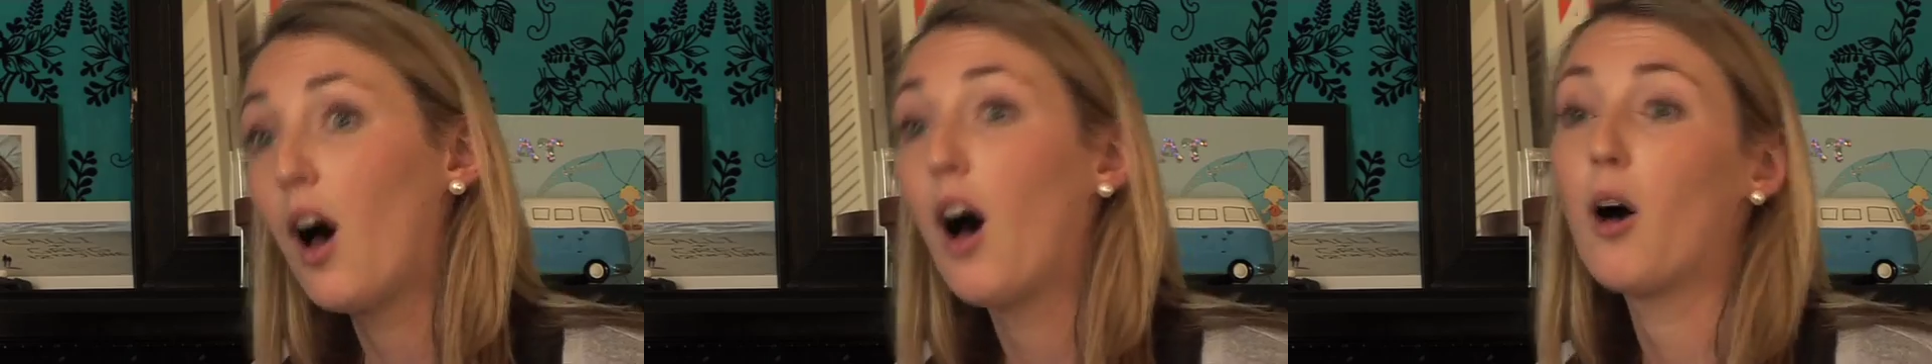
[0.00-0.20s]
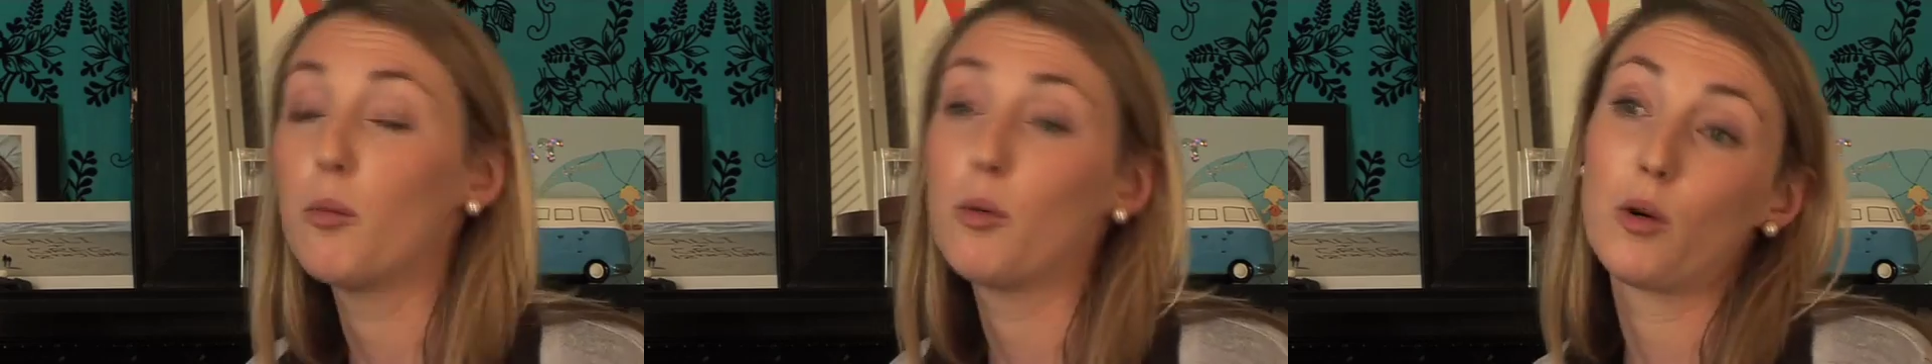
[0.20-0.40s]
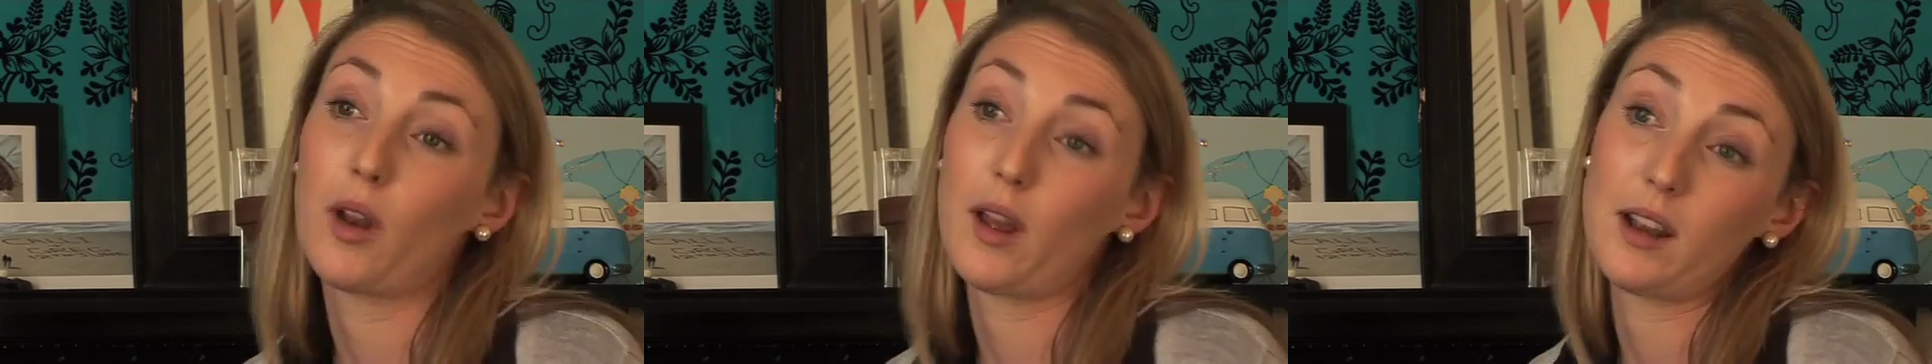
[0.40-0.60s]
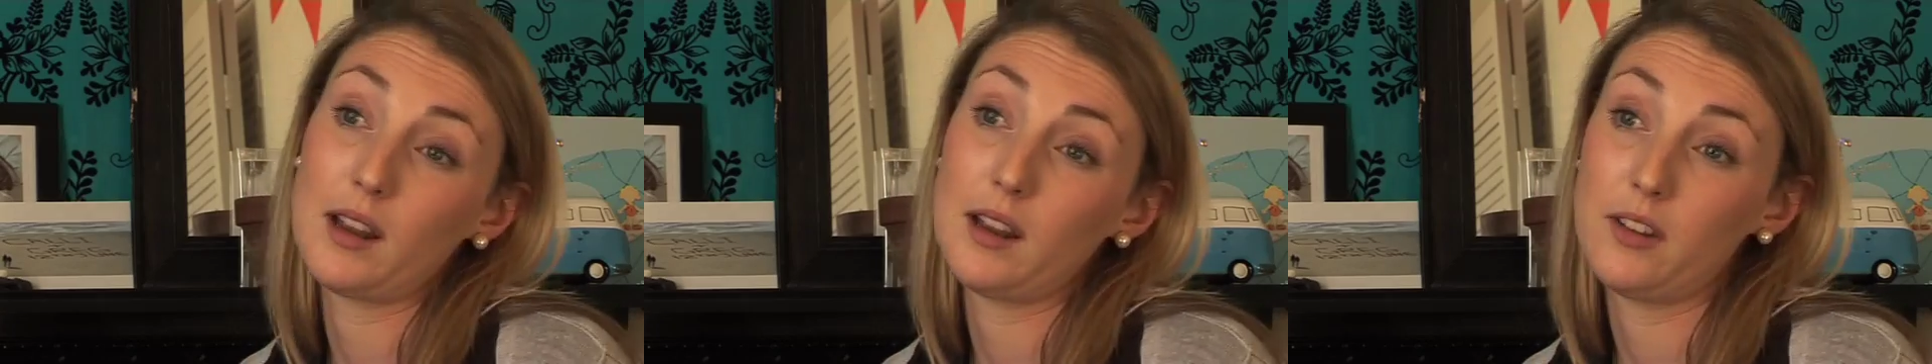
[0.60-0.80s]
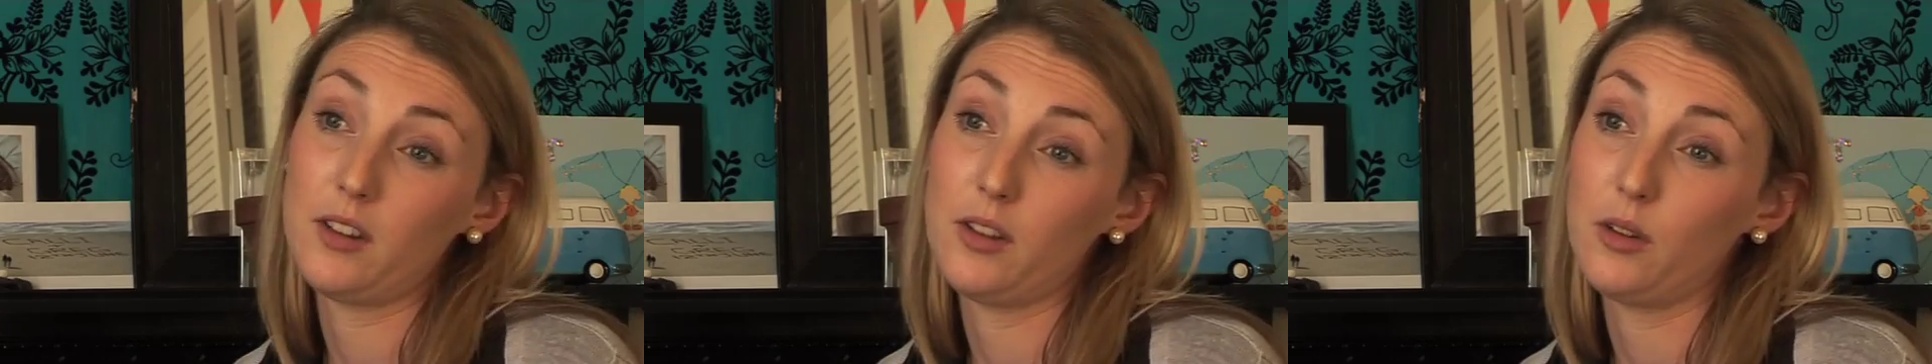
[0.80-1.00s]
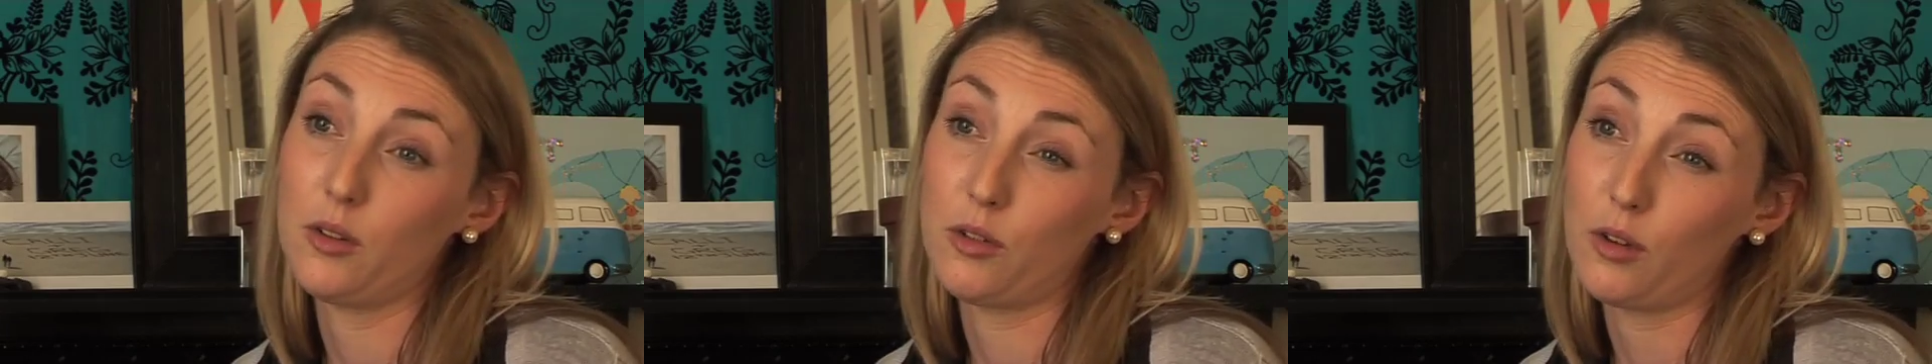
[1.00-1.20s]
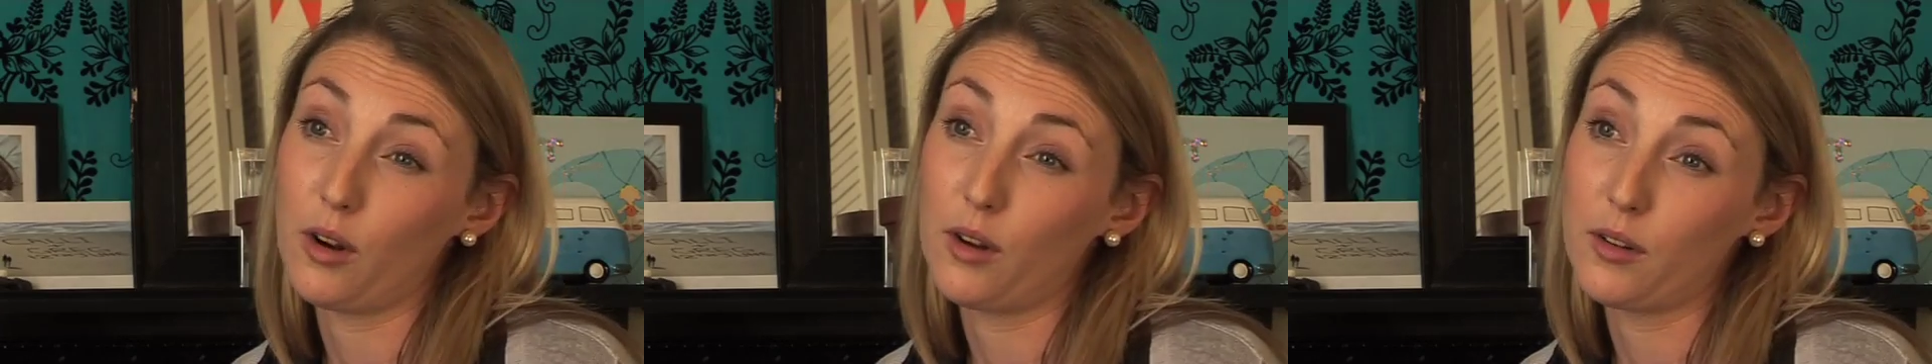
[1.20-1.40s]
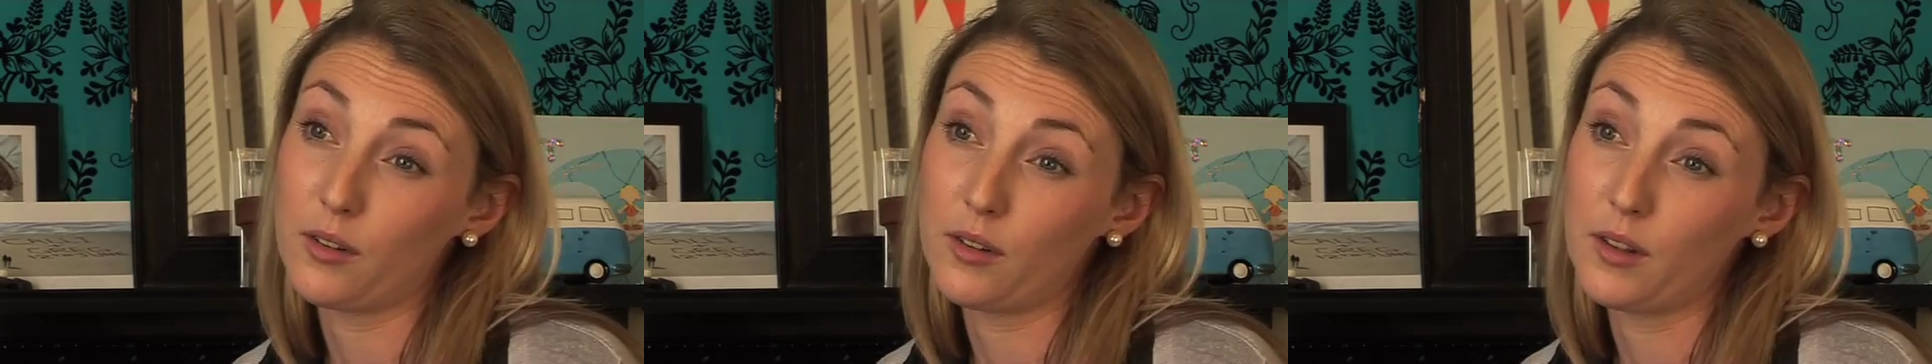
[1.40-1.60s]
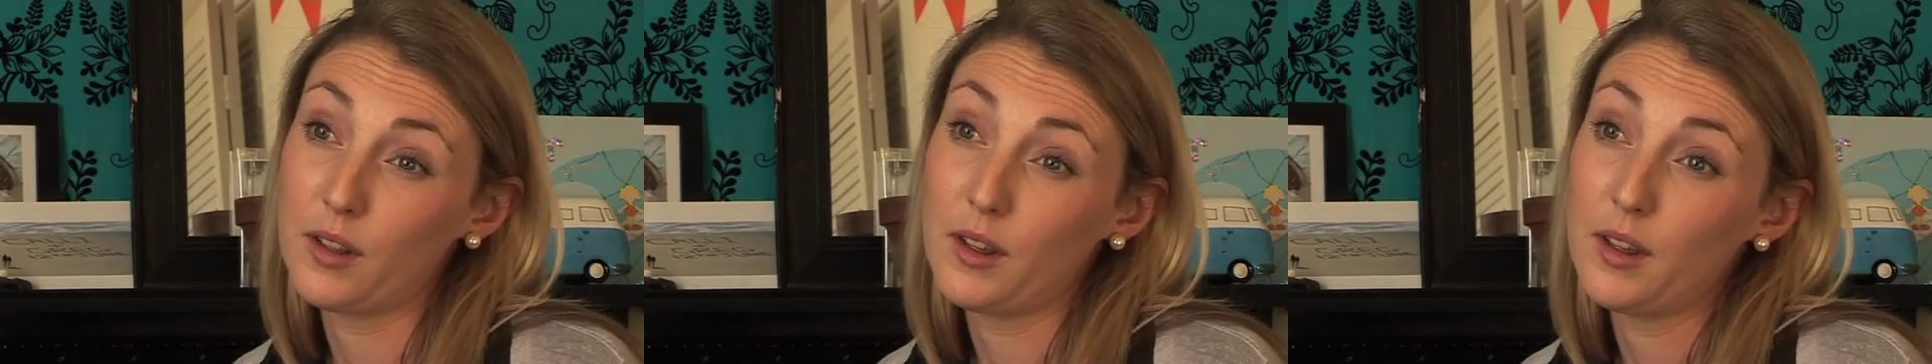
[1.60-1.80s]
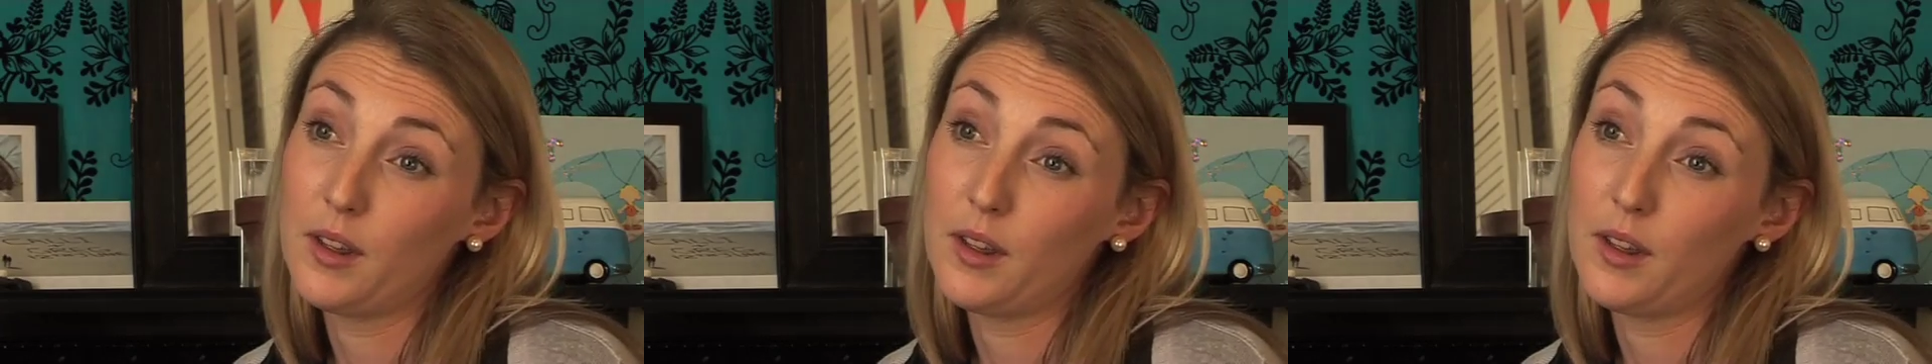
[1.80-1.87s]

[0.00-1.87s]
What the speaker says: are more likely to use drugs